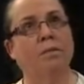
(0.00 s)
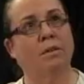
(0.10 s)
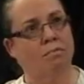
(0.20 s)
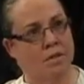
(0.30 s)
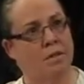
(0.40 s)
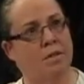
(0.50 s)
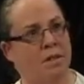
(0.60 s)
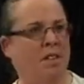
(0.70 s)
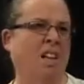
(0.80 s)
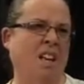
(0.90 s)
Recently,
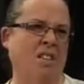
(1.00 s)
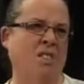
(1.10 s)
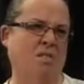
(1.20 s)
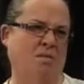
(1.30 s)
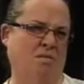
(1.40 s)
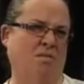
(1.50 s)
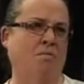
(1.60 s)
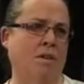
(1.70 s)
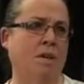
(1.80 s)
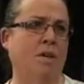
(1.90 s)
in the last
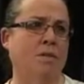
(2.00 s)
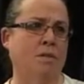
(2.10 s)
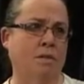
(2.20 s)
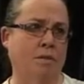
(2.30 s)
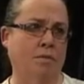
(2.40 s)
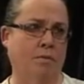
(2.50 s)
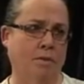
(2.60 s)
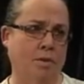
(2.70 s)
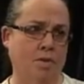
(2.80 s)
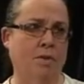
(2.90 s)
3 years,
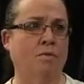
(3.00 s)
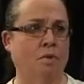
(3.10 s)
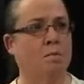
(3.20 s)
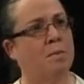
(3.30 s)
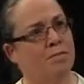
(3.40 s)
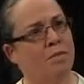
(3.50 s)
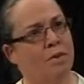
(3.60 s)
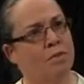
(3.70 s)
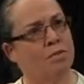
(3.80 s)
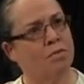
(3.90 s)
the service has been
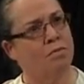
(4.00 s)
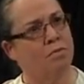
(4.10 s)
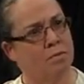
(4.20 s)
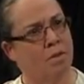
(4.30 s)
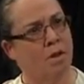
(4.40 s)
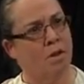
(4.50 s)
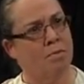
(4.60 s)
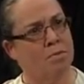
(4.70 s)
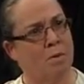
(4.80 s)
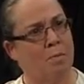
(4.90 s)
focused on the
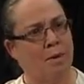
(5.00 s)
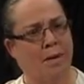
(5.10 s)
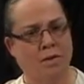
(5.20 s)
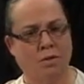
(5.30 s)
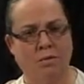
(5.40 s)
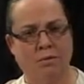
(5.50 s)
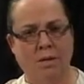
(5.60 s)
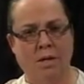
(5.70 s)
homeless population.